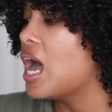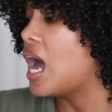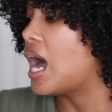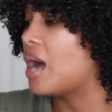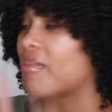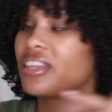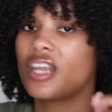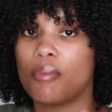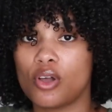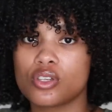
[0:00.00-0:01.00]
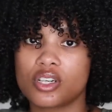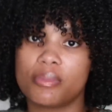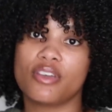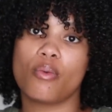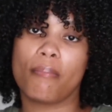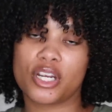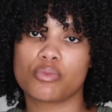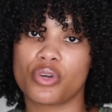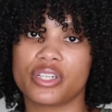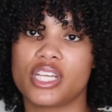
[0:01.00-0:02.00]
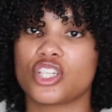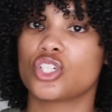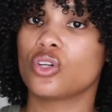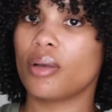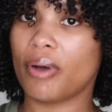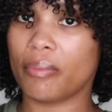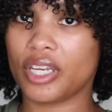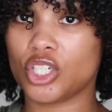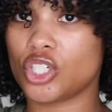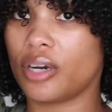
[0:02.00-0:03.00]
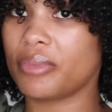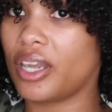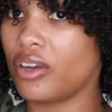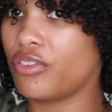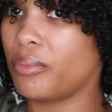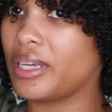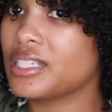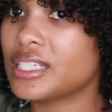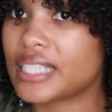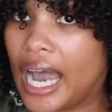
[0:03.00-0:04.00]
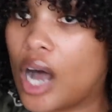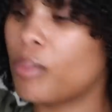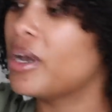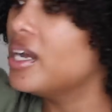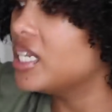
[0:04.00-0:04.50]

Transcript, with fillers: Um, and then I'm also gonna be much more intentional about making sure I'm caring for my scalp.